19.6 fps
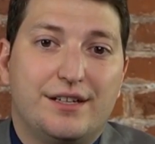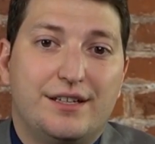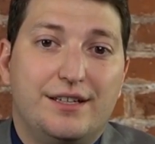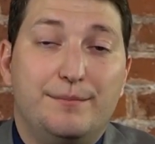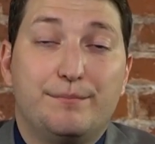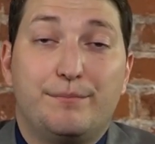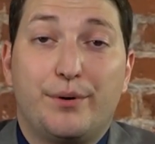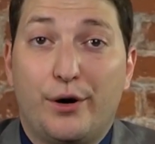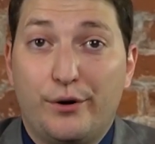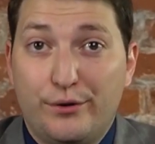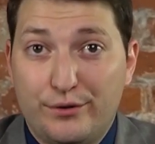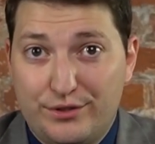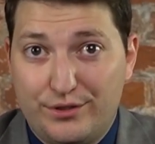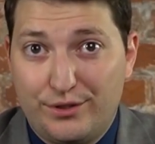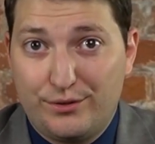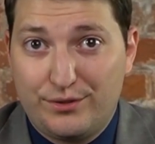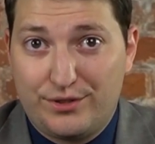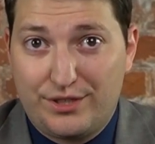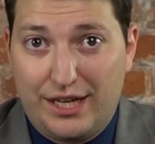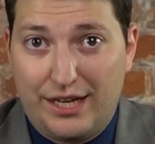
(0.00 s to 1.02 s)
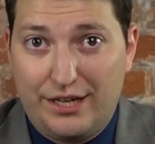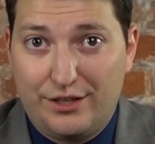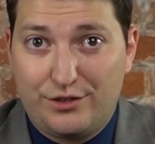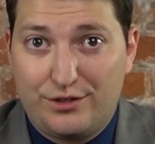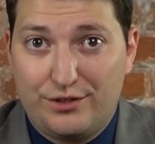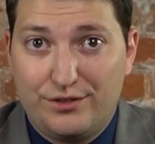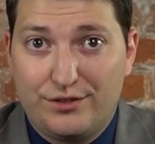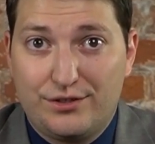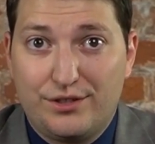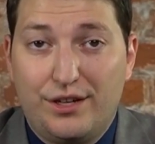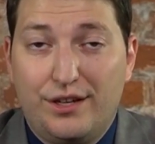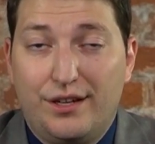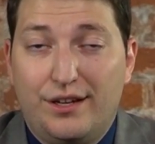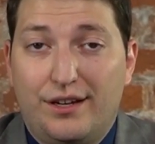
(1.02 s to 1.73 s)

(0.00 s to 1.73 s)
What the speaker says: impose those sanctions